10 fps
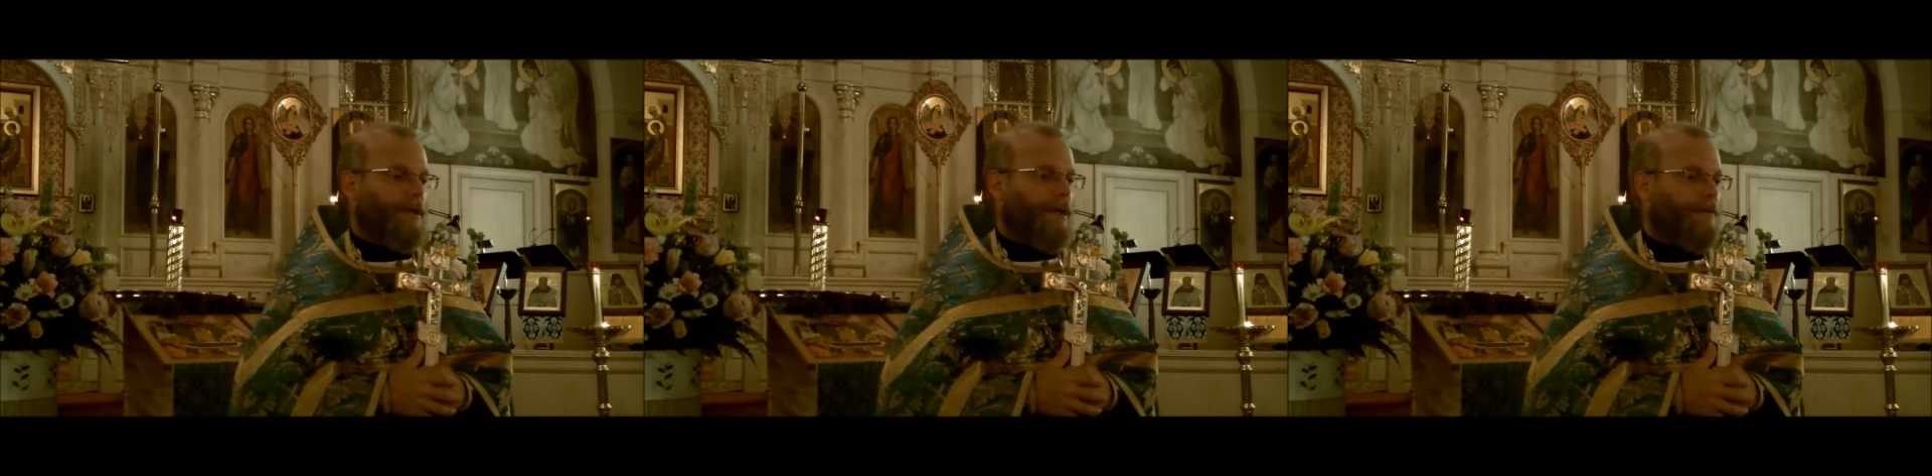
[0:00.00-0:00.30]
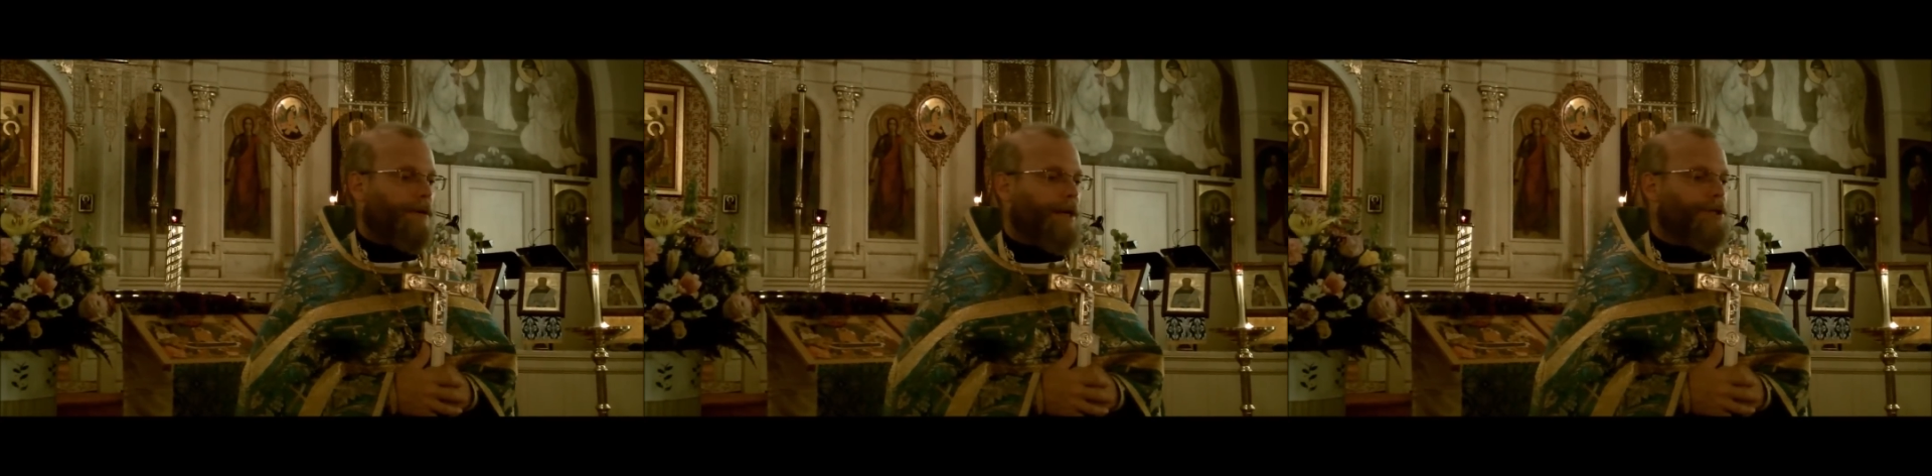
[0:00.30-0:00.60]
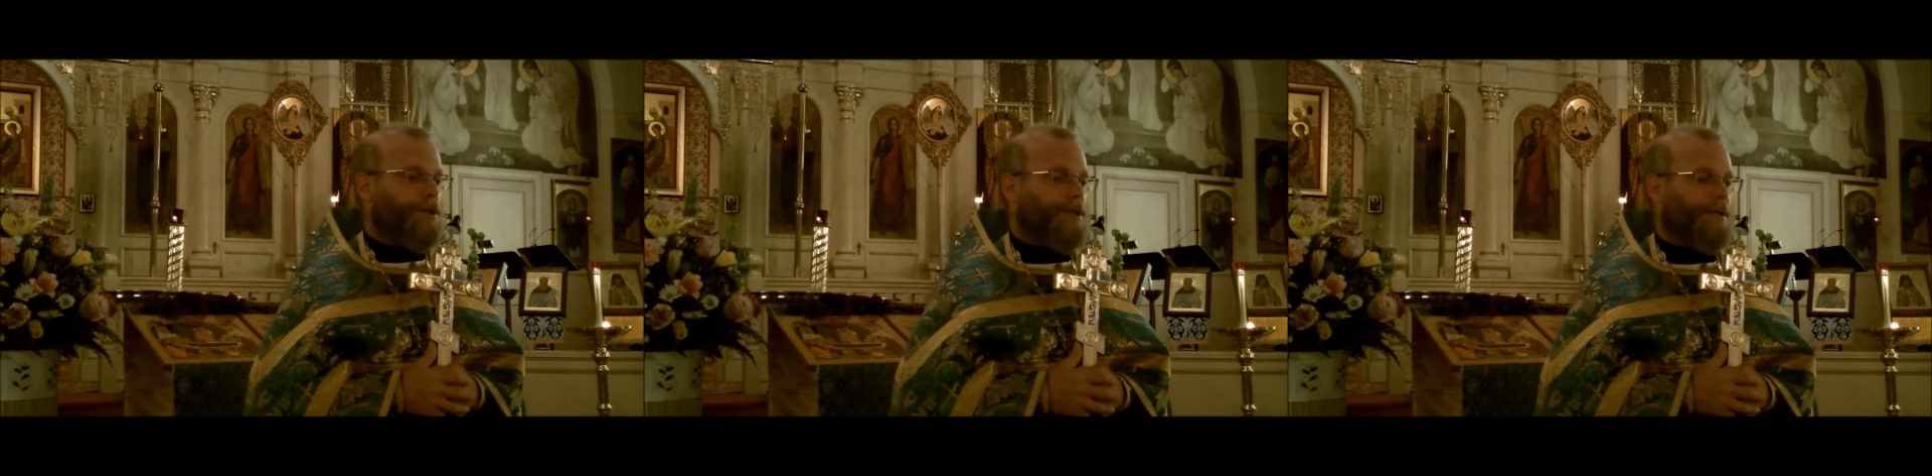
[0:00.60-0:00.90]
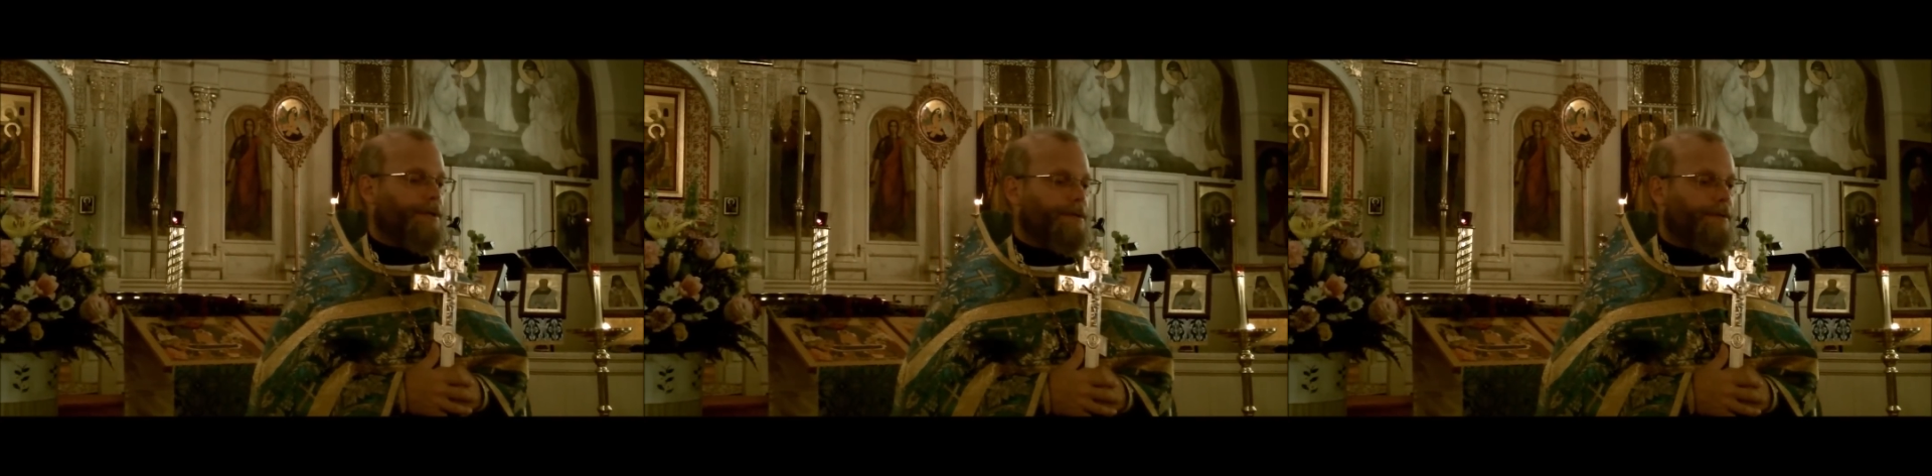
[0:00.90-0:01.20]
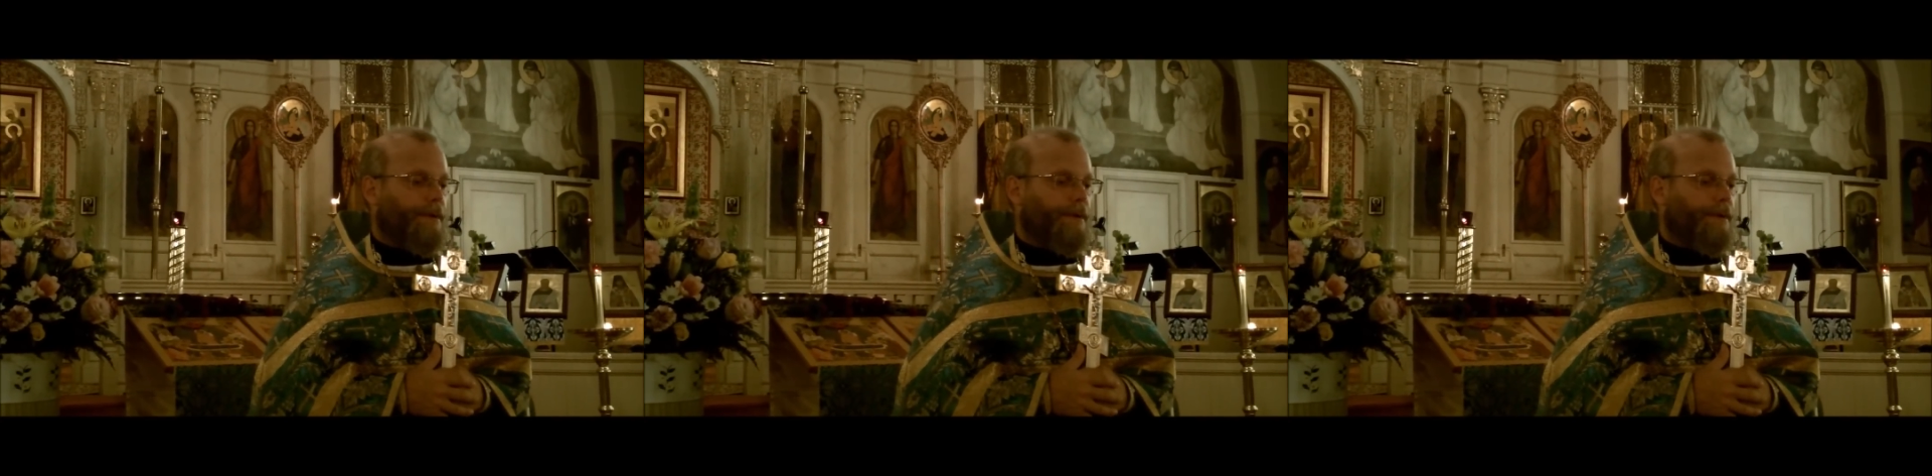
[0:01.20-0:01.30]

of righteousness,